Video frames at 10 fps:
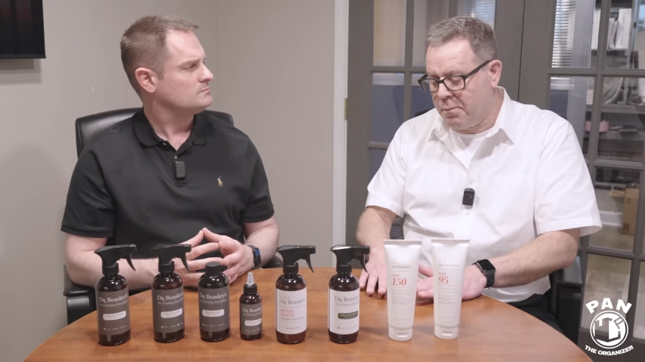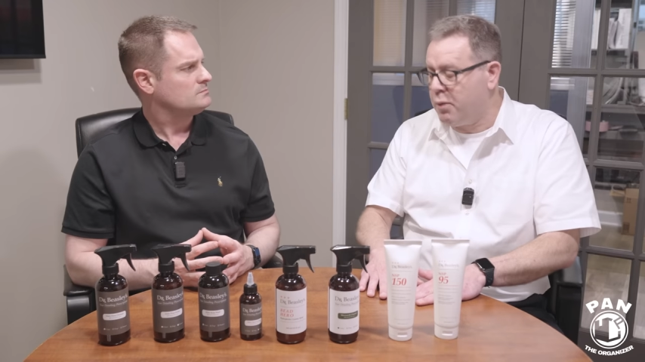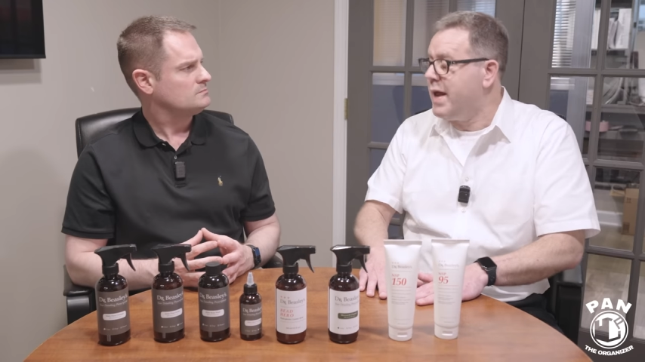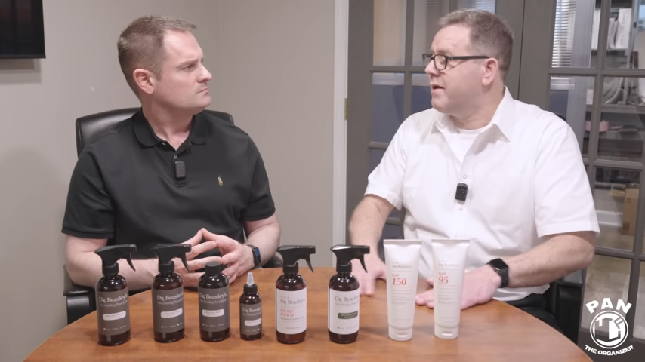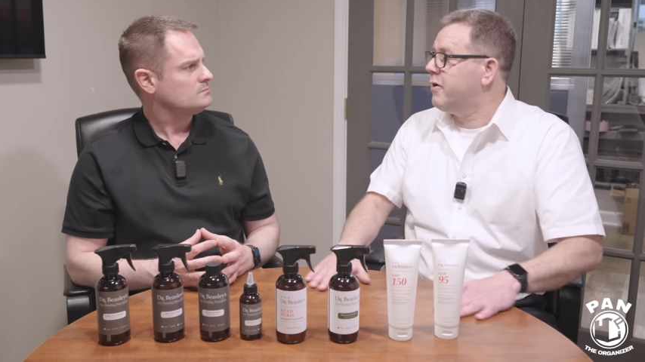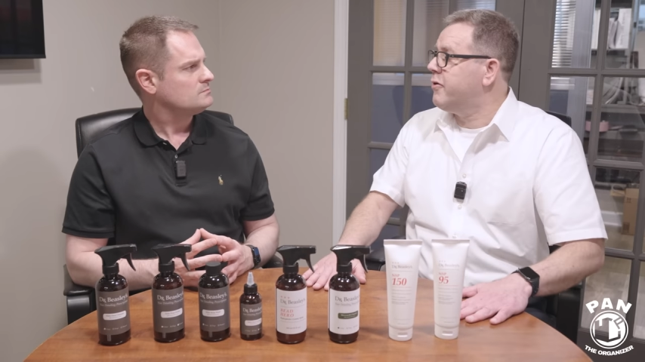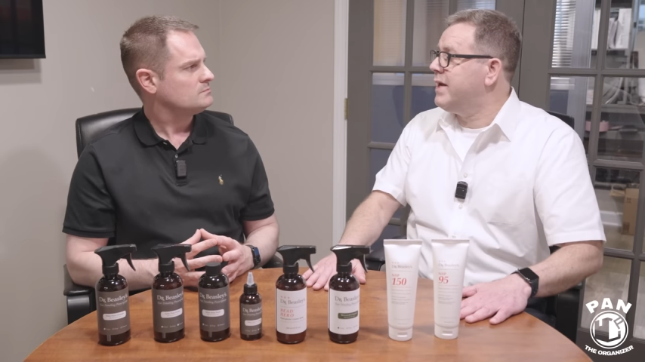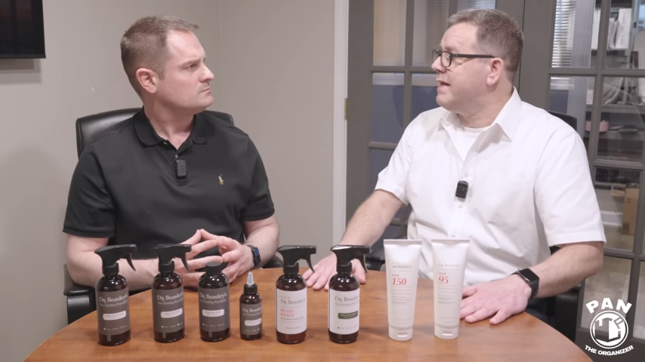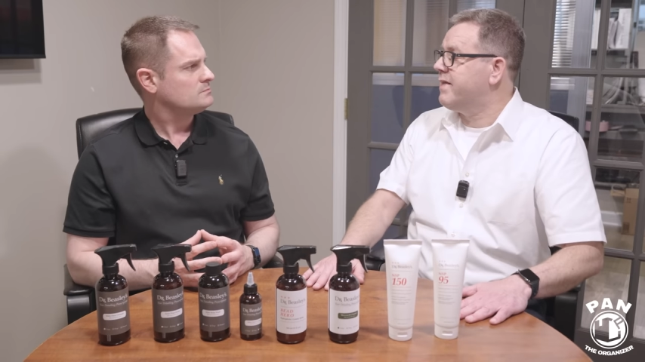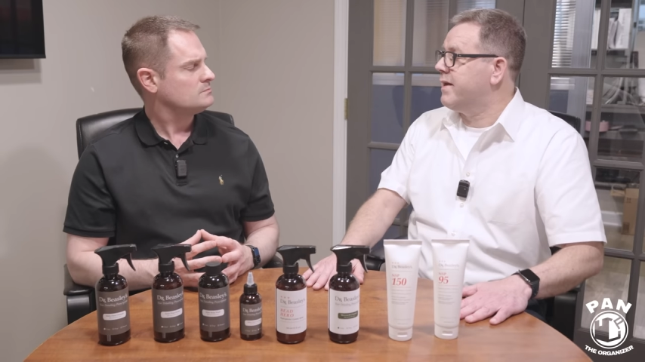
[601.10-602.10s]
Speaker 1: brand
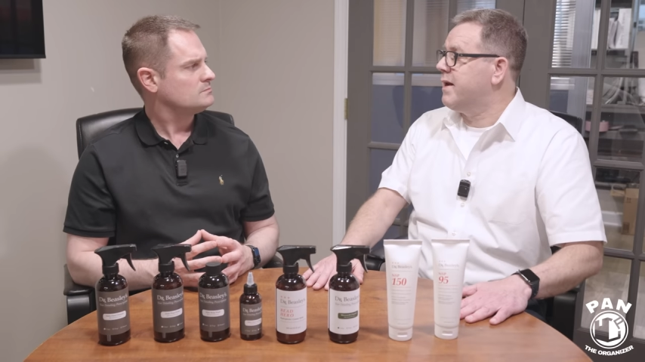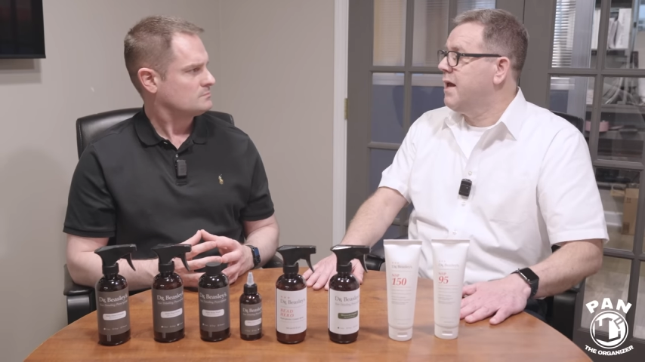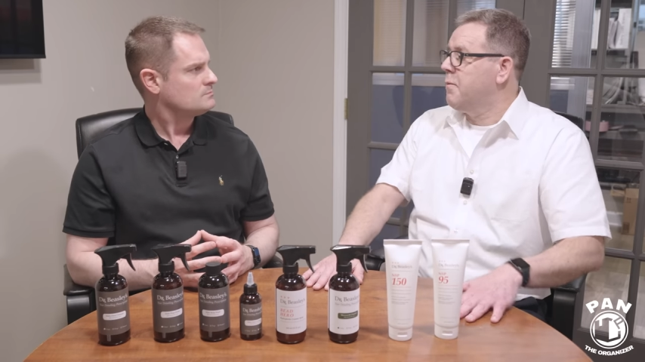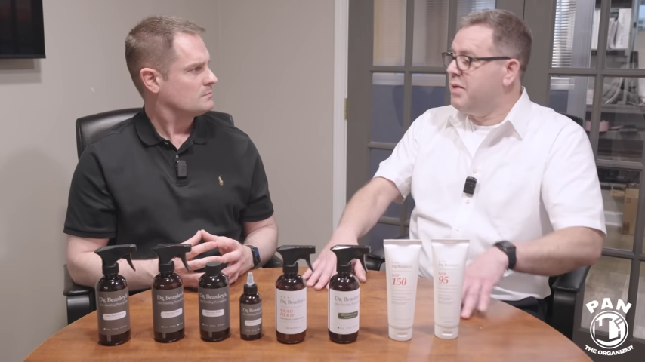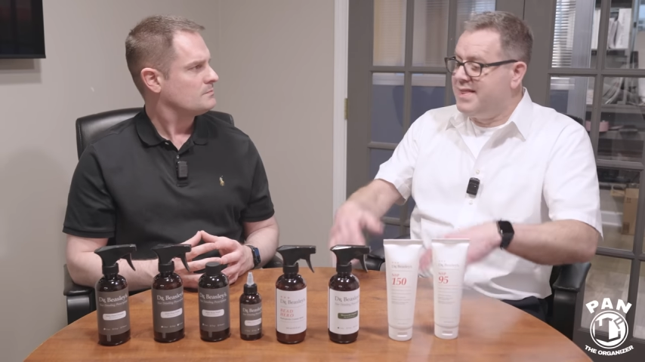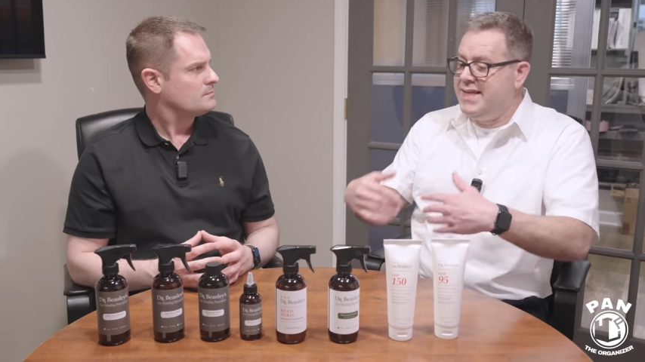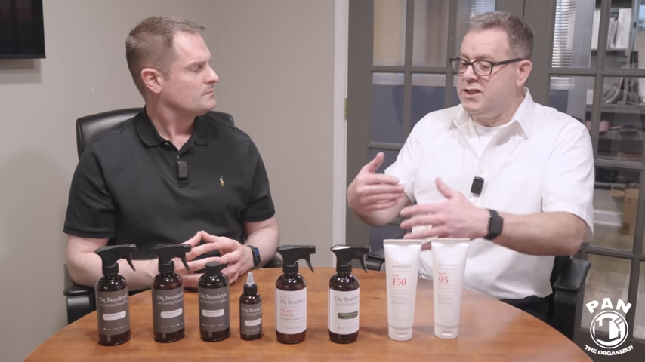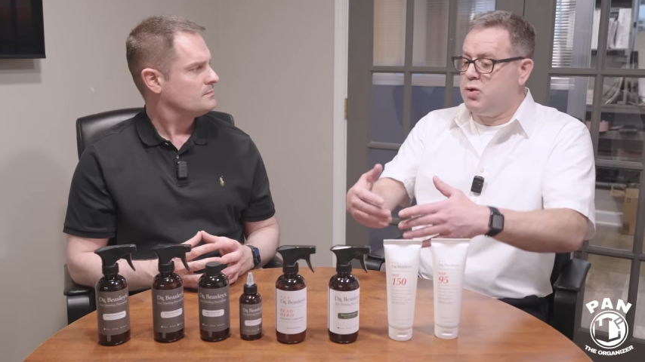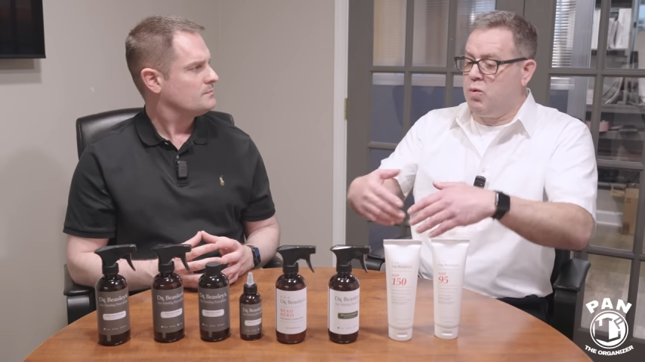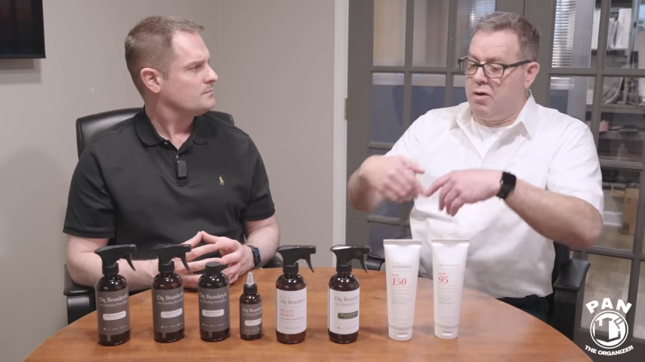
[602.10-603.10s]
underneath it, but
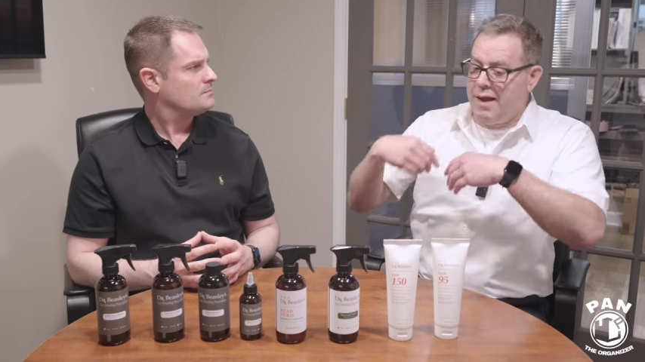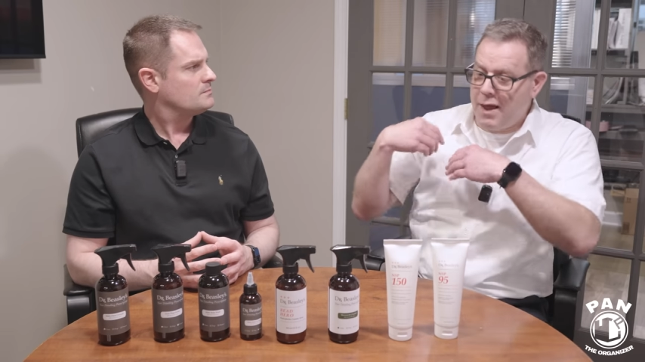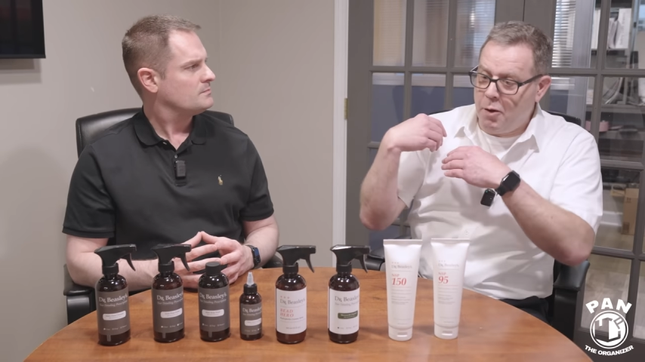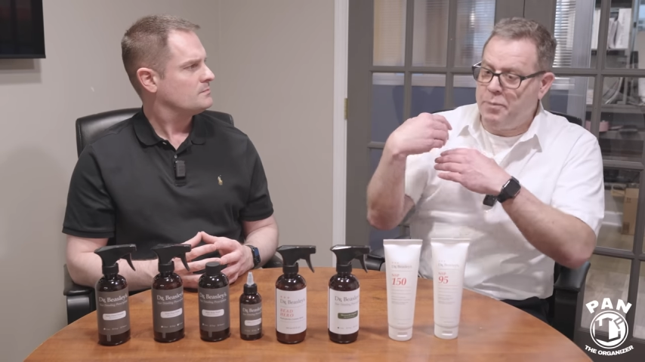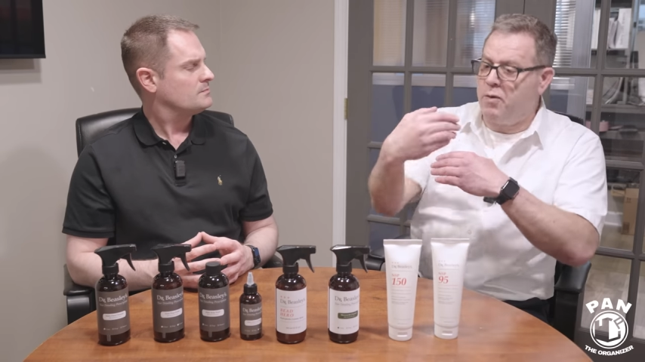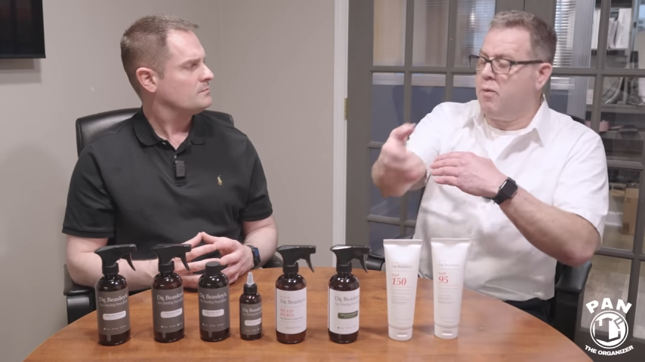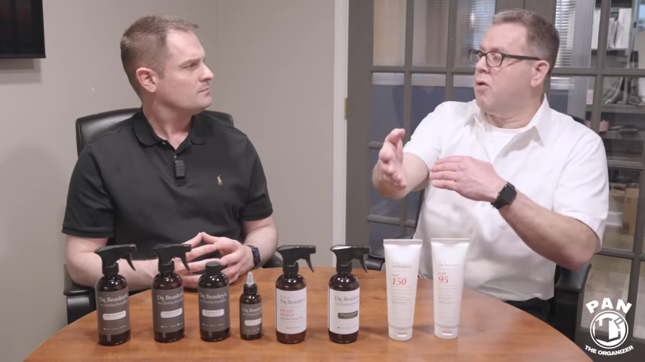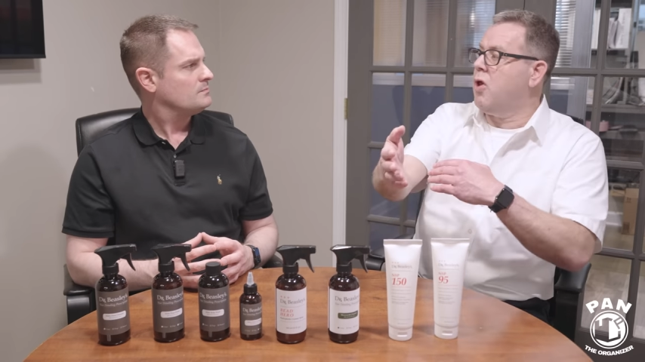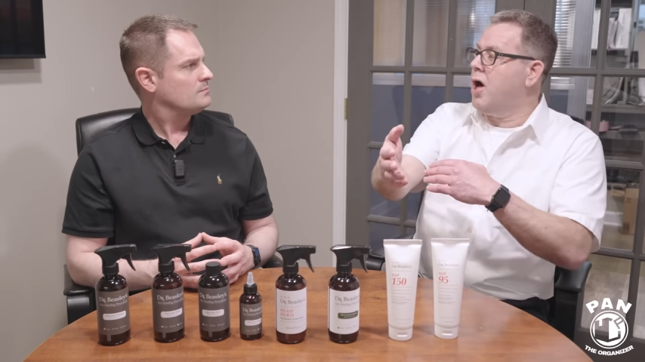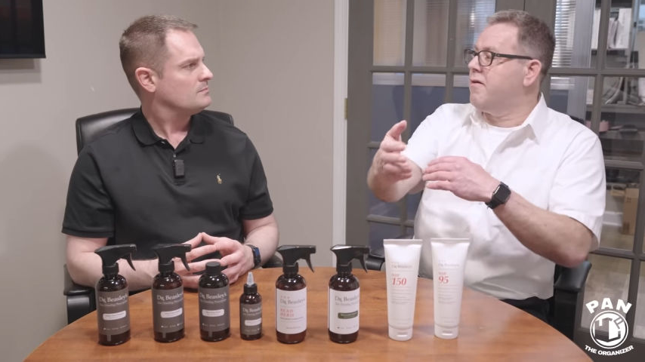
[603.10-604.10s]
this will help it
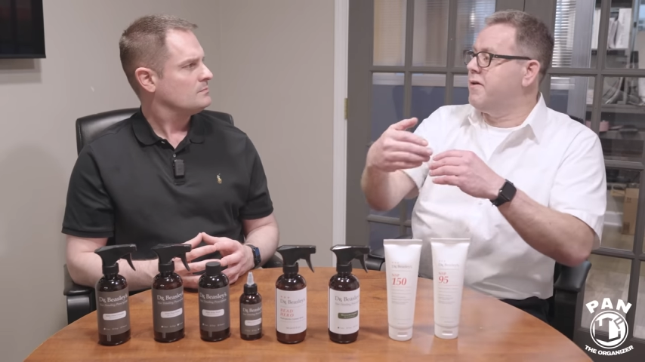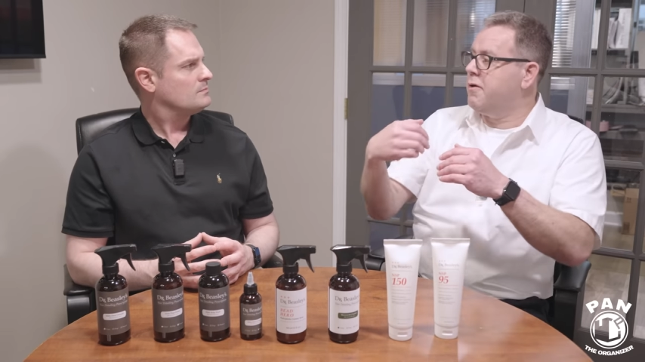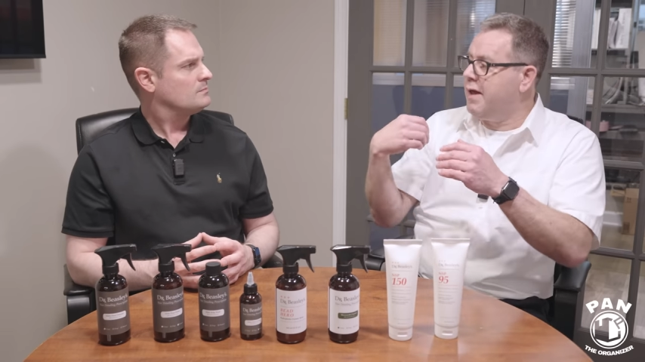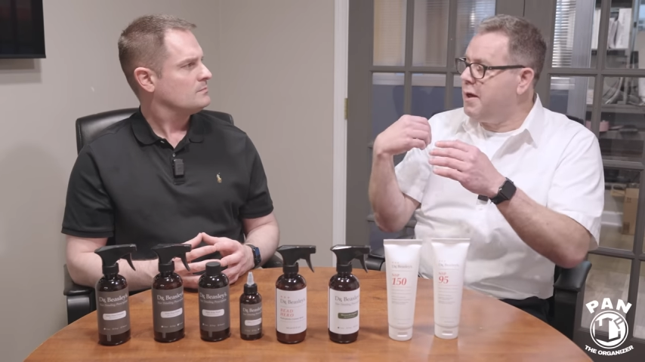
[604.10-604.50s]
roll off. It'll